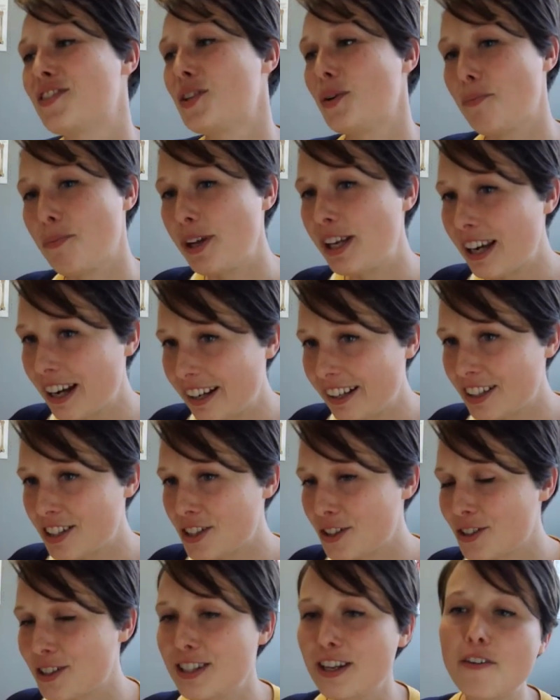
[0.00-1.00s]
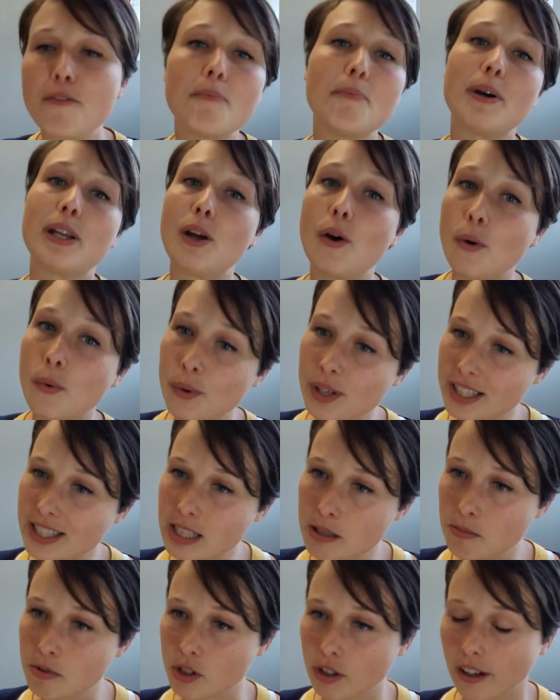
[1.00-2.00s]
So be kind to yourself, but always
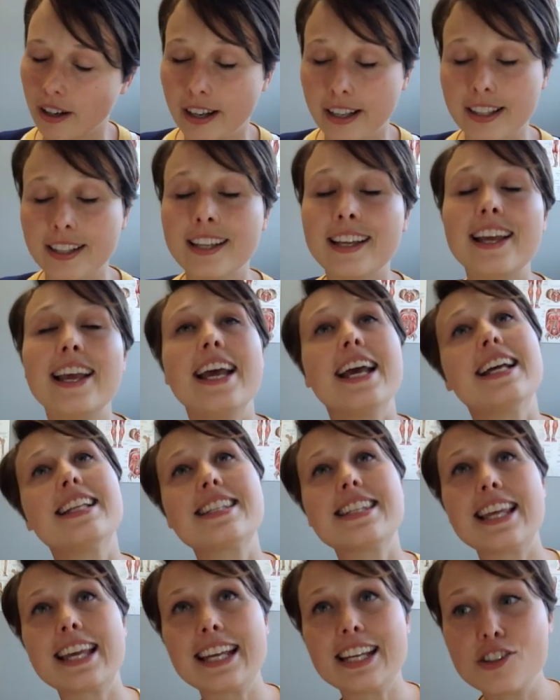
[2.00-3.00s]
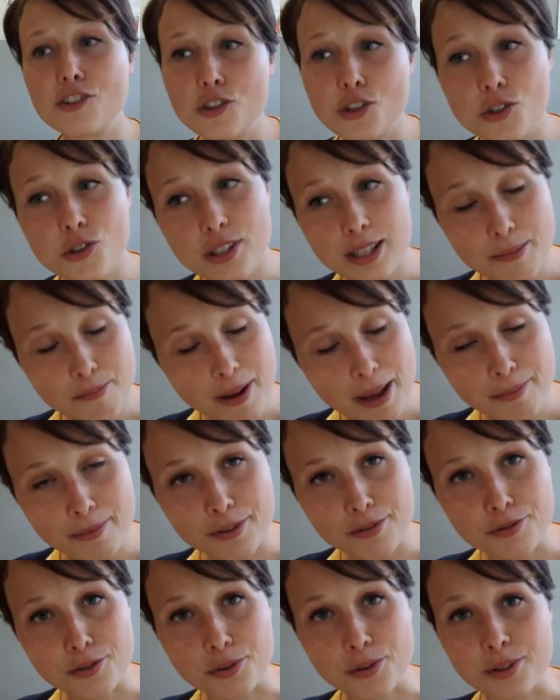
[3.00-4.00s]
keep trying. It's like introducing baby
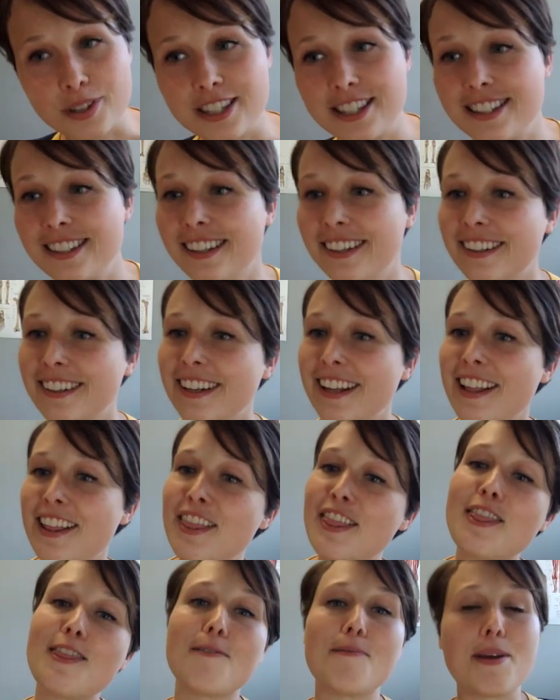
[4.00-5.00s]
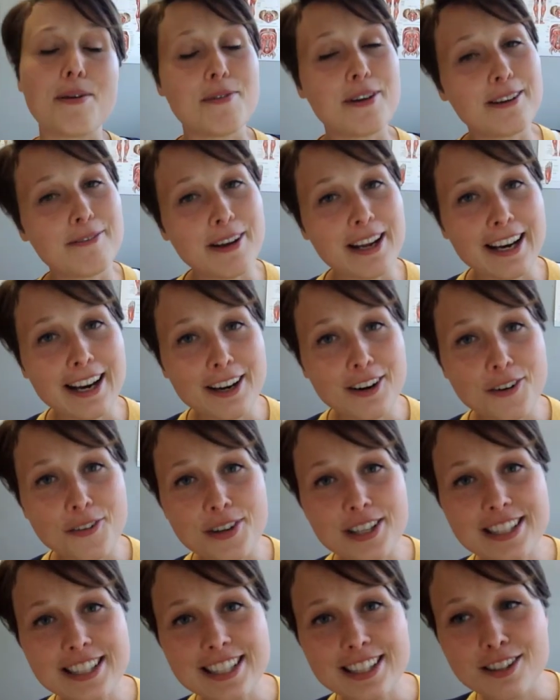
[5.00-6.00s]
foods. The baby may not
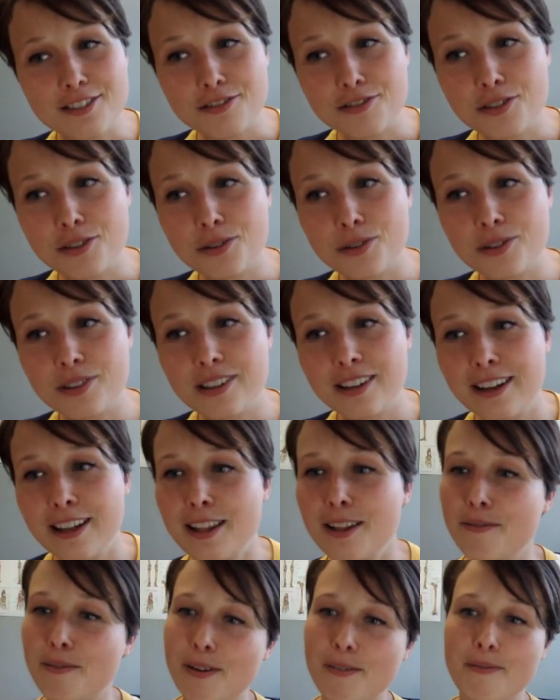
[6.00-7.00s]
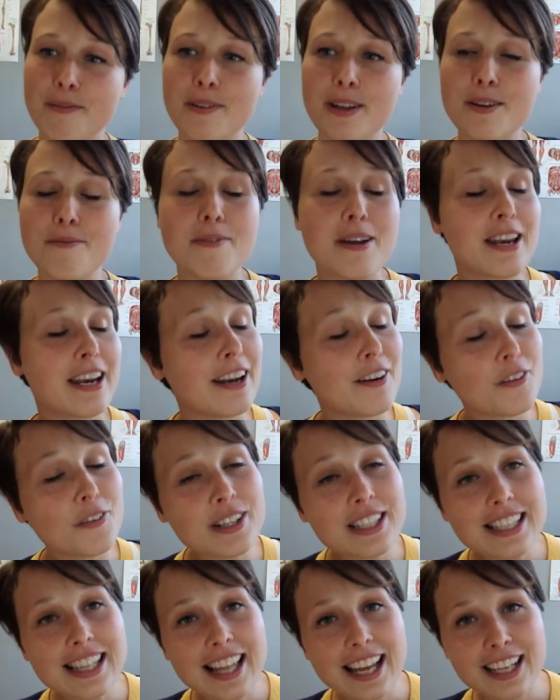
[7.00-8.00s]
always eat the food, the baby may not
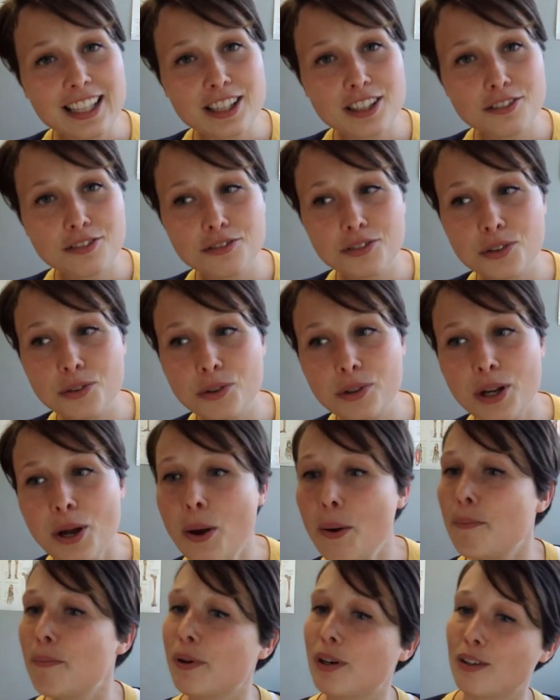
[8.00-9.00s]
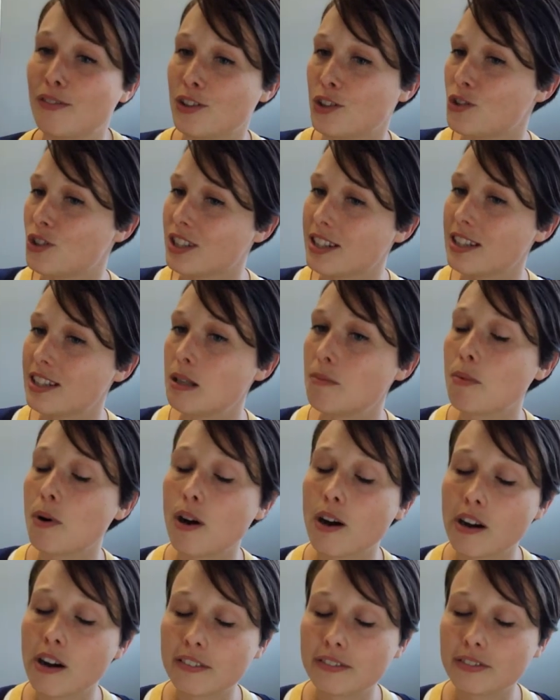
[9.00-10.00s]
always like the food, but if you just keep
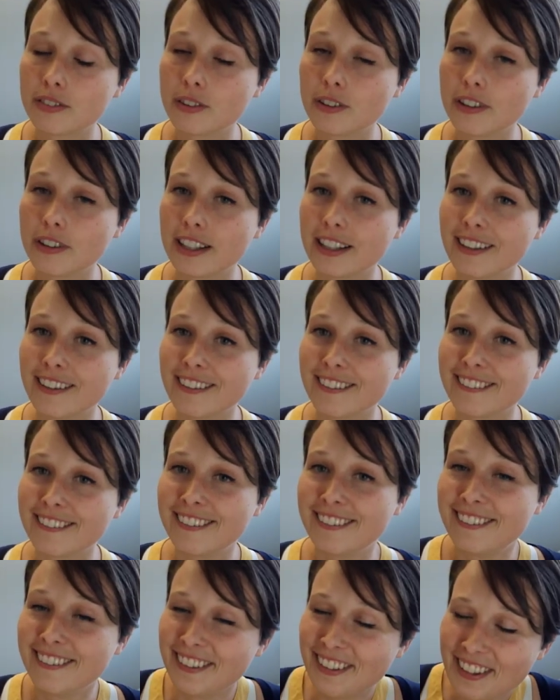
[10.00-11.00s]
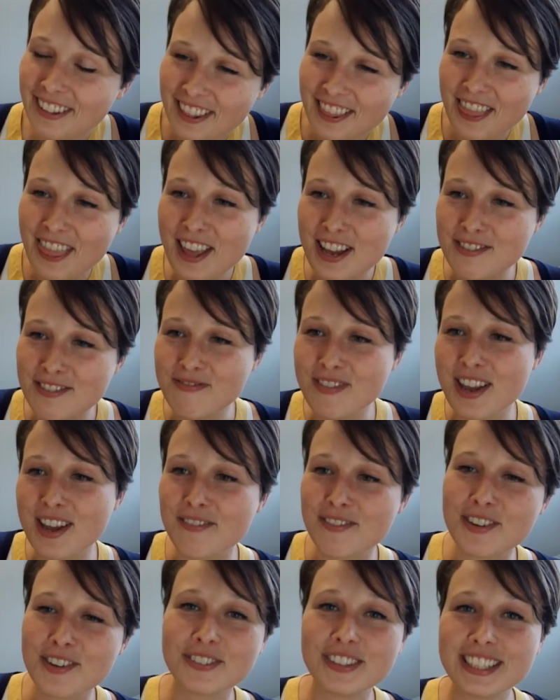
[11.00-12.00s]
offering, then
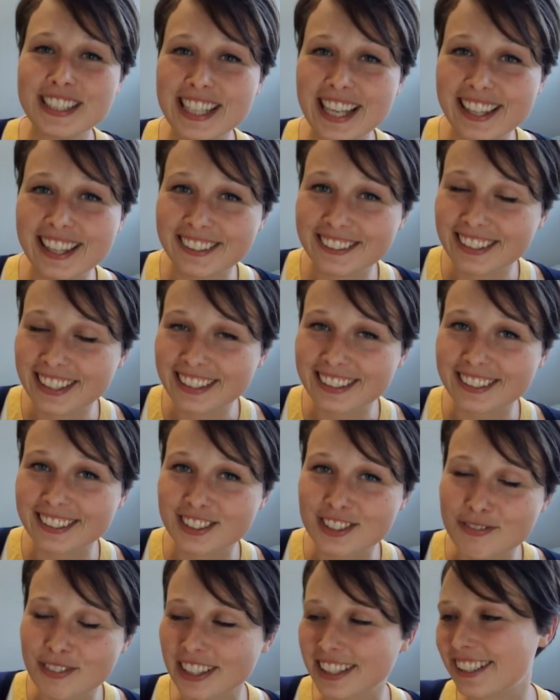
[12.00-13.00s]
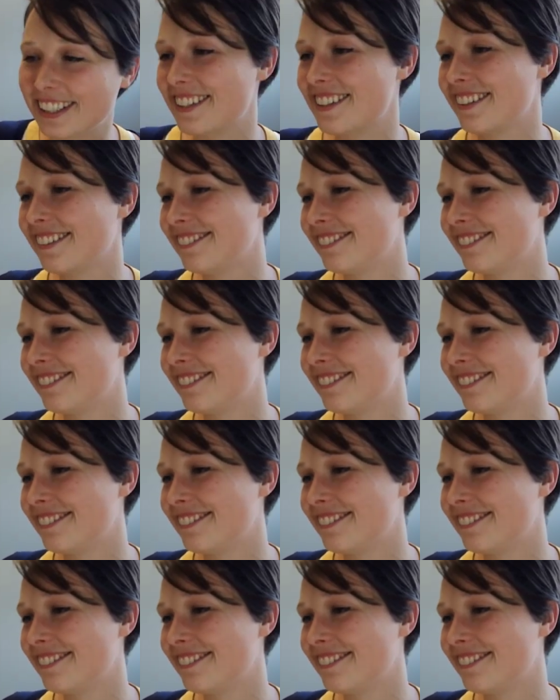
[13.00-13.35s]
maybe one day they'll like their spinach.